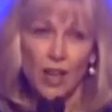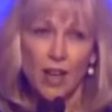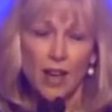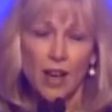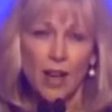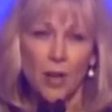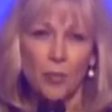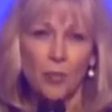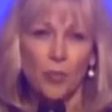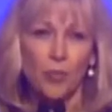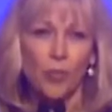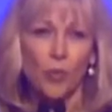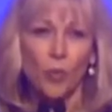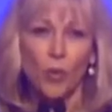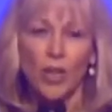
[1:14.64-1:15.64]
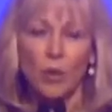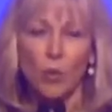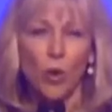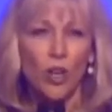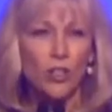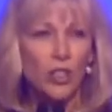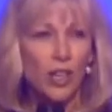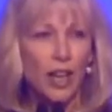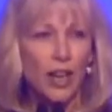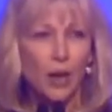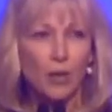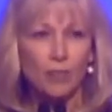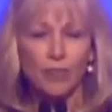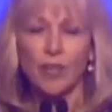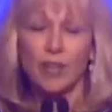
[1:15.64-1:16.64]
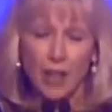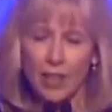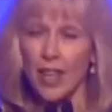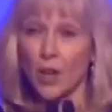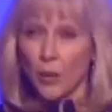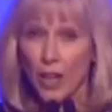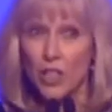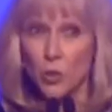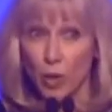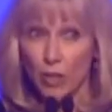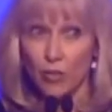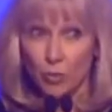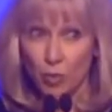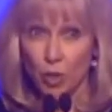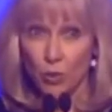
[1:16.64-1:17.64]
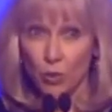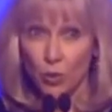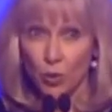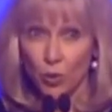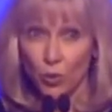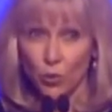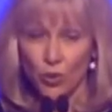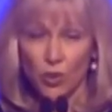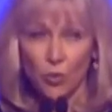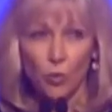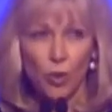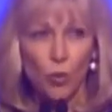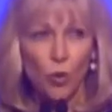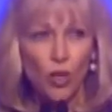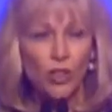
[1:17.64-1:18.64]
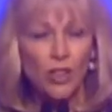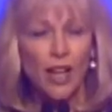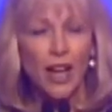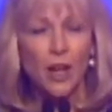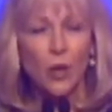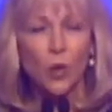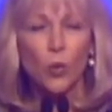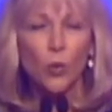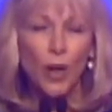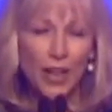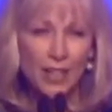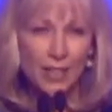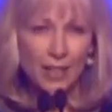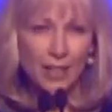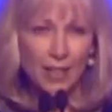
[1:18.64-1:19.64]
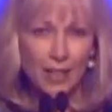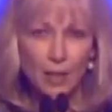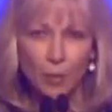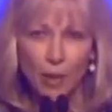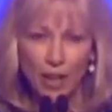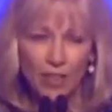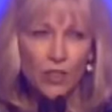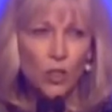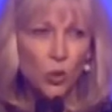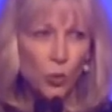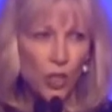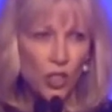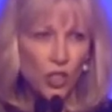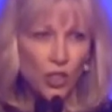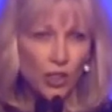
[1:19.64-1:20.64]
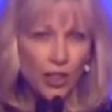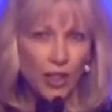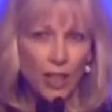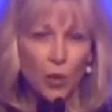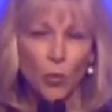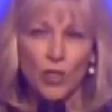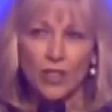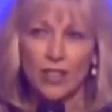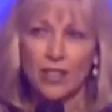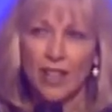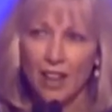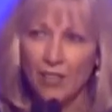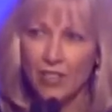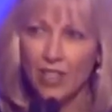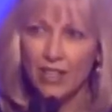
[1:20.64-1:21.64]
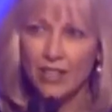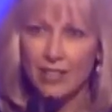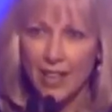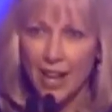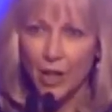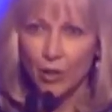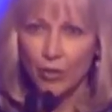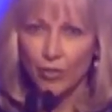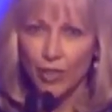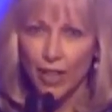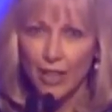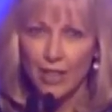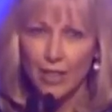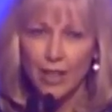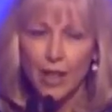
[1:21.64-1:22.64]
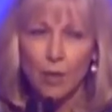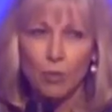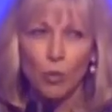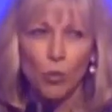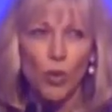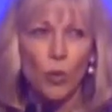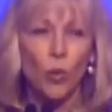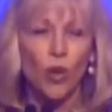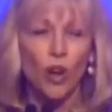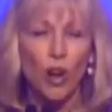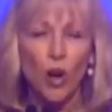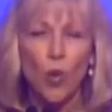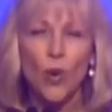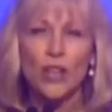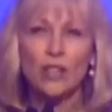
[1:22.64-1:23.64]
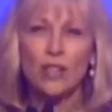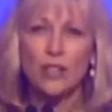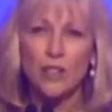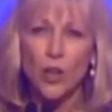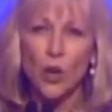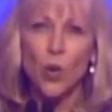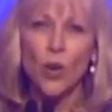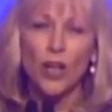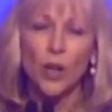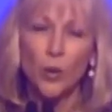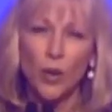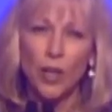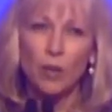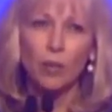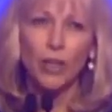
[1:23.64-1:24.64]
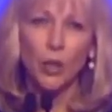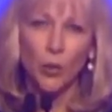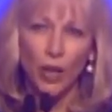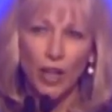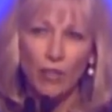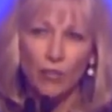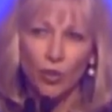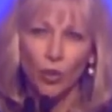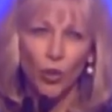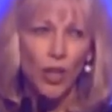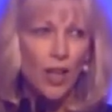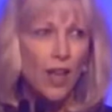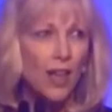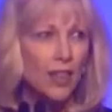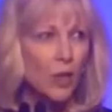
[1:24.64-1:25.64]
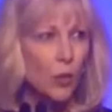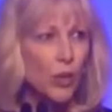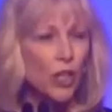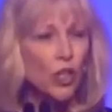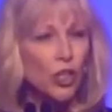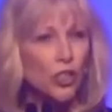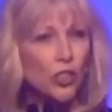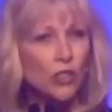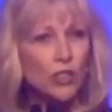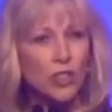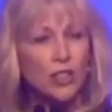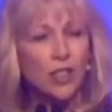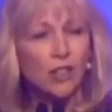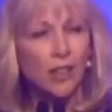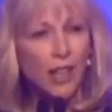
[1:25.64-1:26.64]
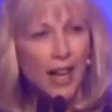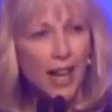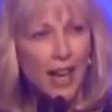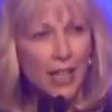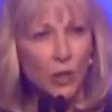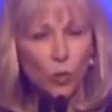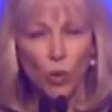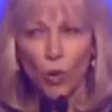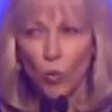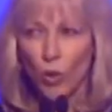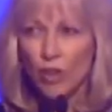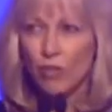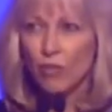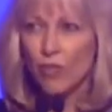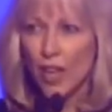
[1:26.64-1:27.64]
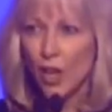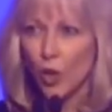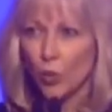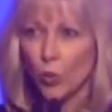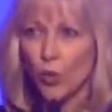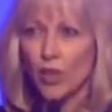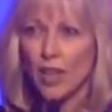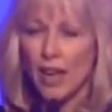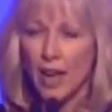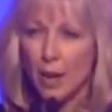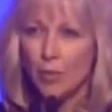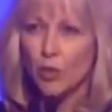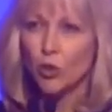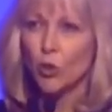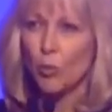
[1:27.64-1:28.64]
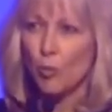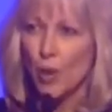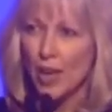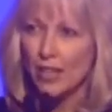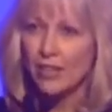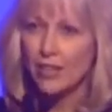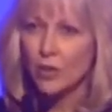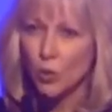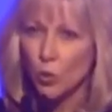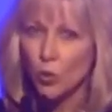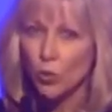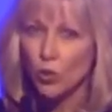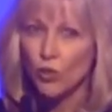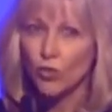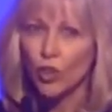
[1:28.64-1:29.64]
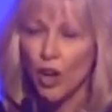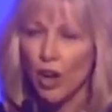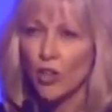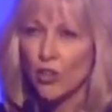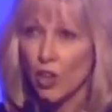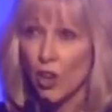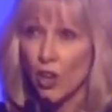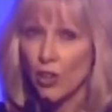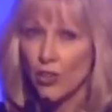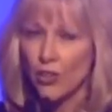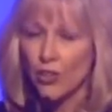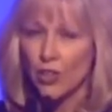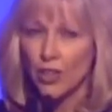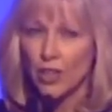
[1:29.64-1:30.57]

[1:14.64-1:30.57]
Um, we worked like, and they graduated from those schools. We worked like crazy to pay the tuition, and it was a definite sacrifice. We were always so incredibly grateful that we could select what we felt were the absolute best schools for our daughters.